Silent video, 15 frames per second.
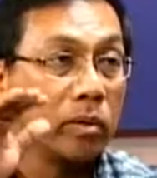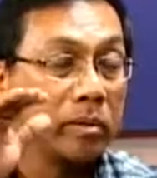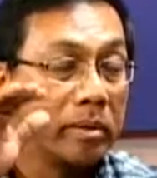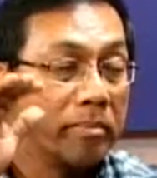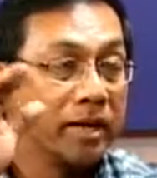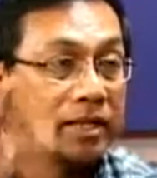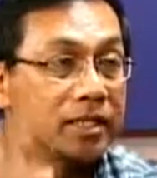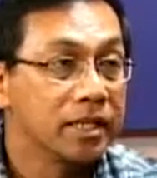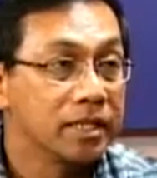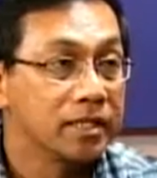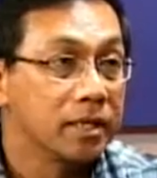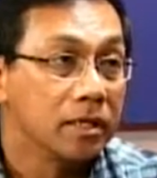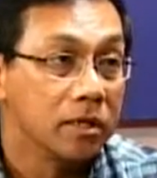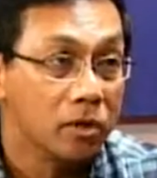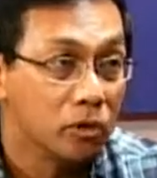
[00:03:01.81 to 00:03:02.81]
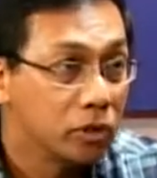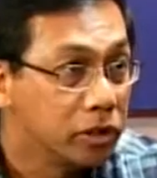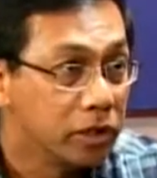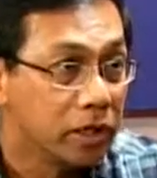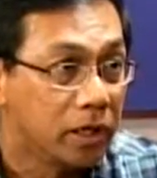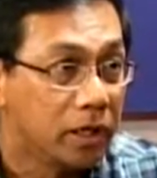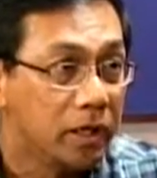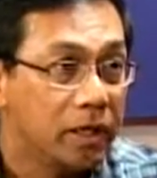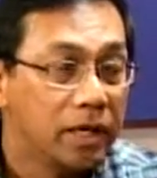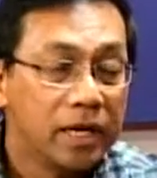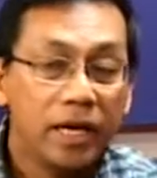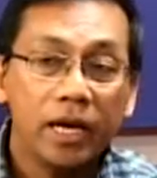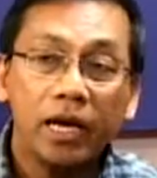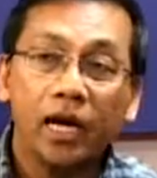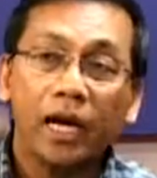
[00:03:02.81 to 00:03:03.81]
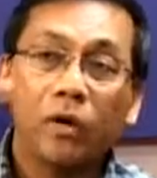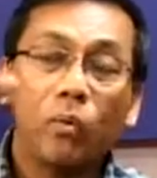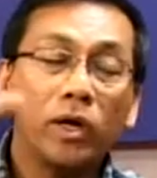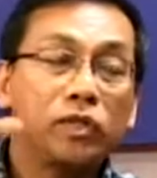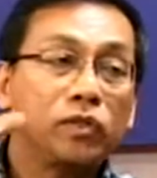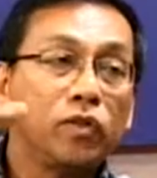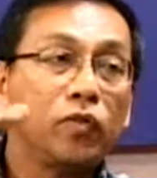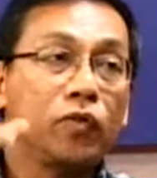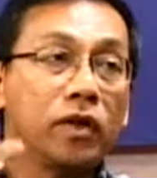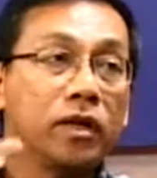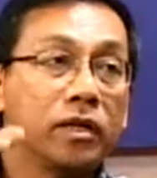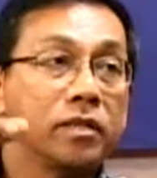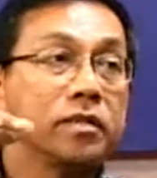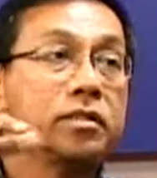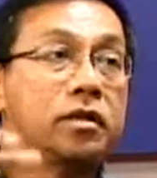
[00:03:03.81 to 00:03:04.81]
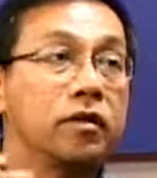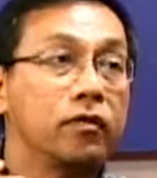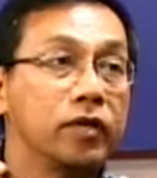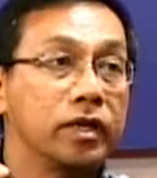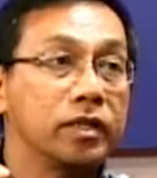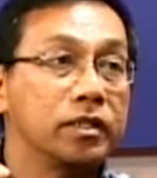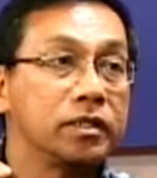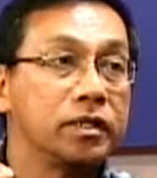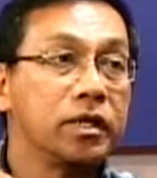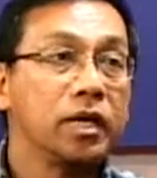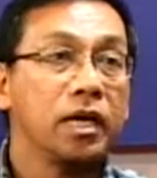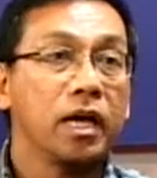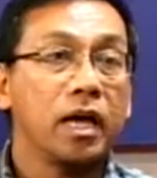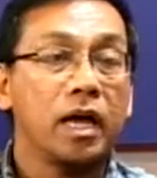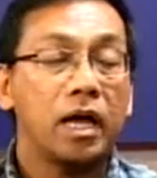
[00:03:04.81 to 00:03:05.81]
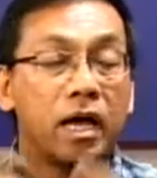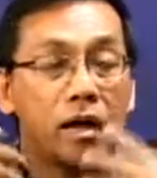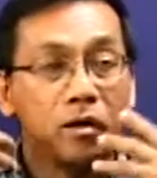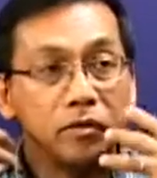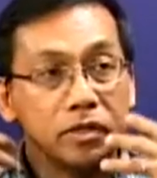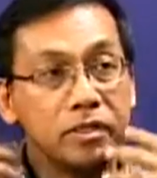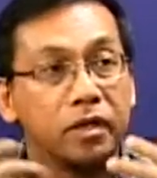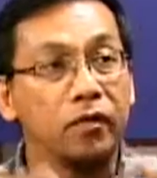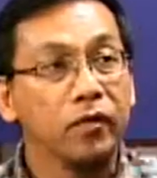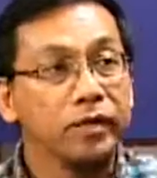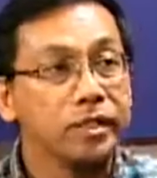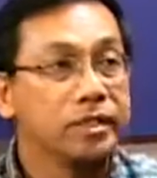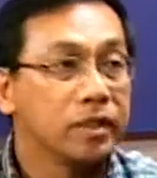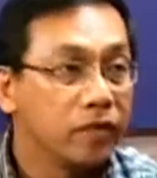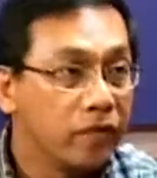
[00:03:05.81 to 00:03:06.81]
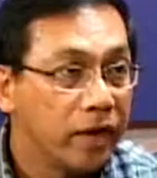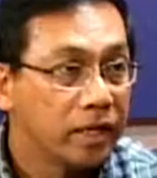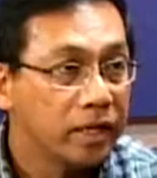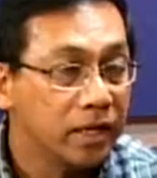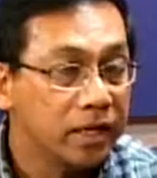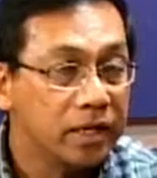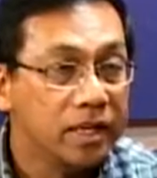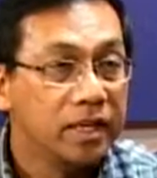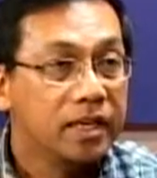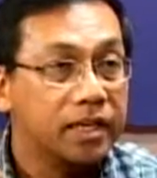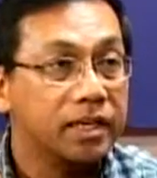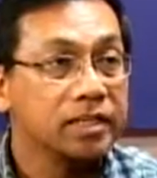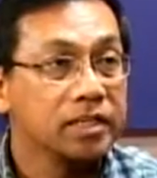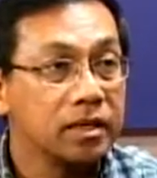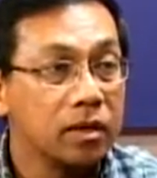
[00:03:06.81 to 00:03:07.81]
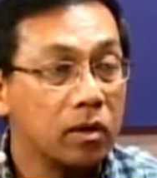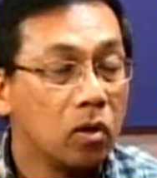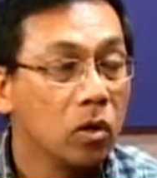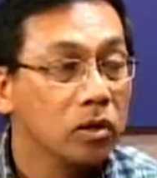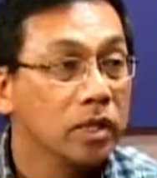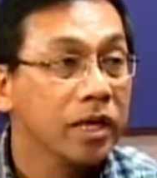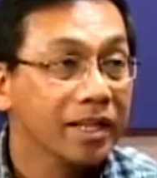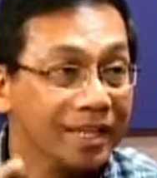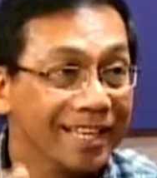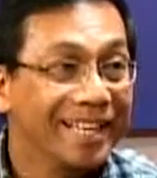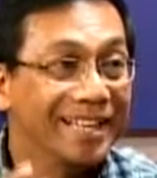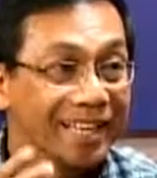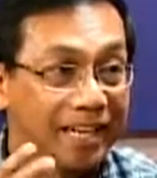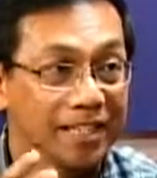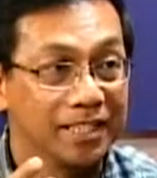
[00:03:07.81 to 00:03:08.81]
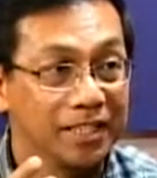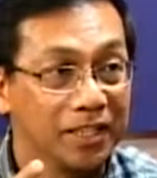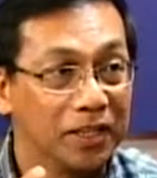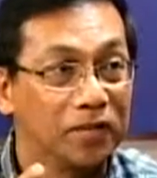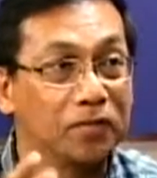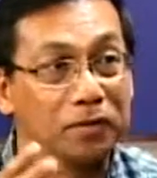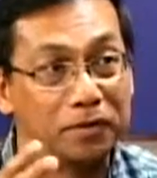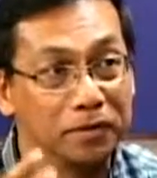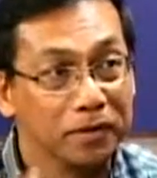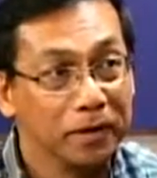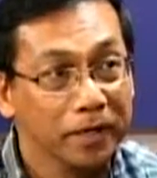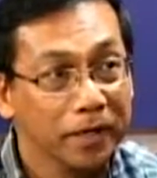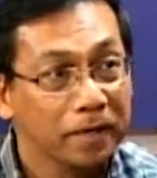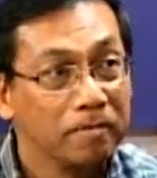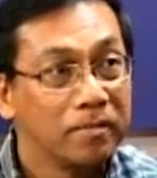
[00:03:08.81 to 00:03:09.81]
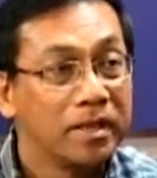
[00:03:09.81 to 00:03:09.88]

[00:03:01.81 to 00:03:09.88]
will be much less than the original. And what you feel at the surface, how the surface is affected, is called the intensity of the earthquake.